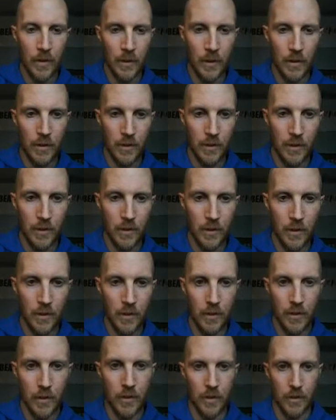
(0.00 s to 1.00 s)
I
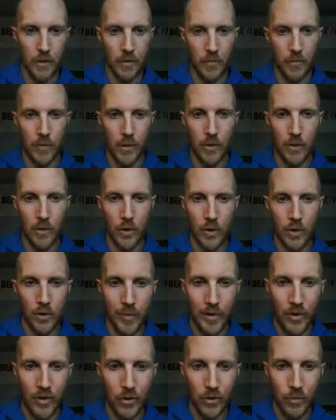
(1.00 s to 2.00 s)
am going to
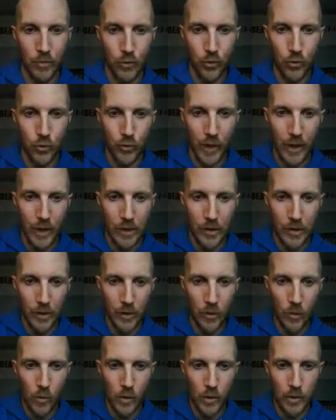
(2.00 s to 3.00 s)
be
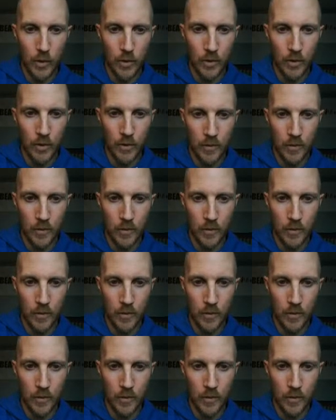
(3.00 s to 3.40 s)
subtracting 1.